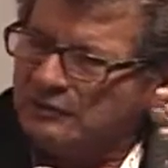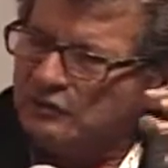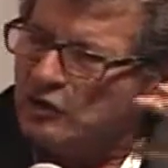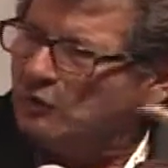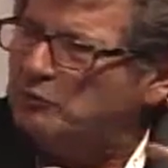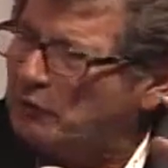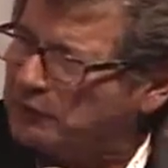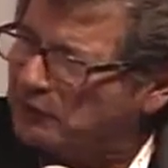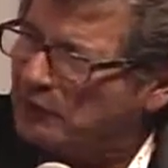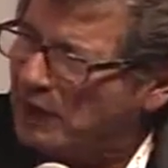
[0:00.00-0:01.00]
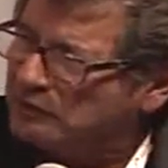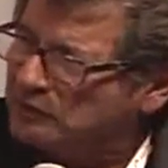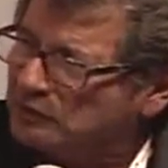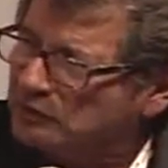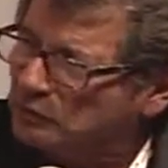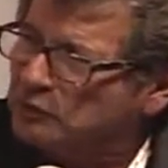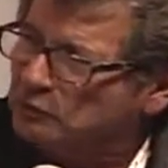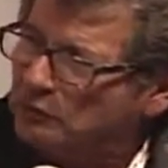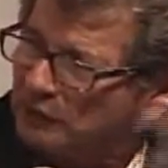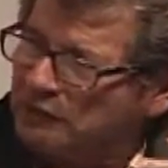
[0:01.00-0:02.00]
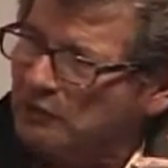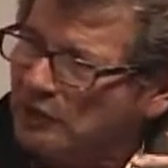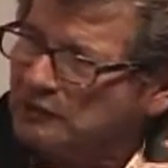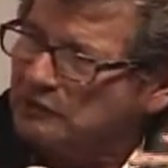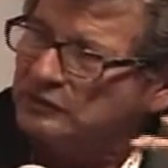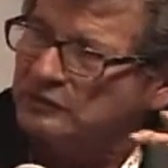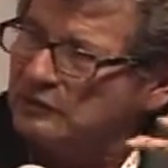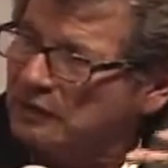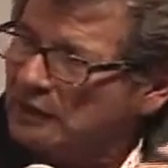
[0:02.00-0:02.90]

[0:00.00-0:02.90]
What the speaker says: non-professional actors with professional actors,